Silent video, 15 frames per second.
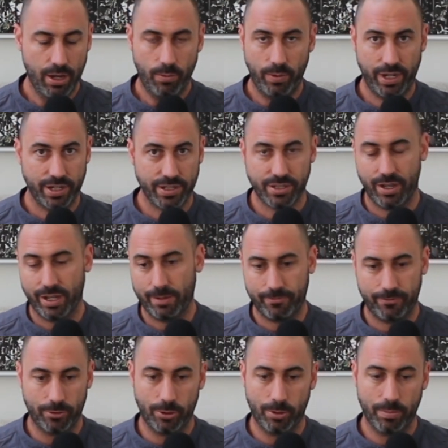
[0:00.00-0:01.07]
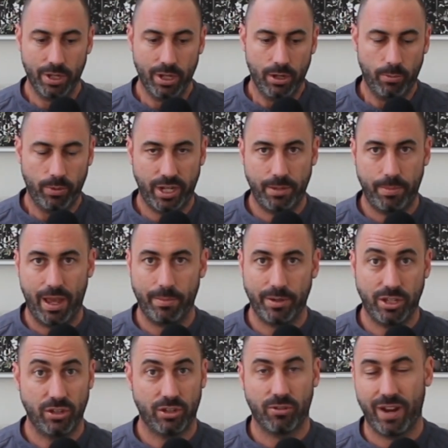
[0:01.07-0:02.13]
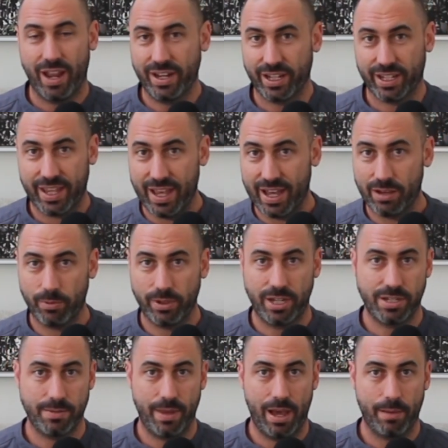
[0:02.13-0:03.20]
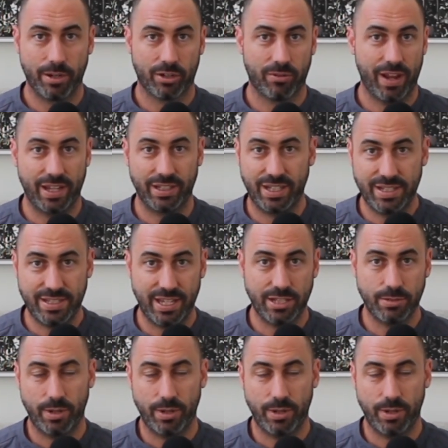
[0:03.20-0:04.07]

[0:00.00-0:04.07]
we need a sign-up form, we need to be able to create an account, we need to be able to create listings,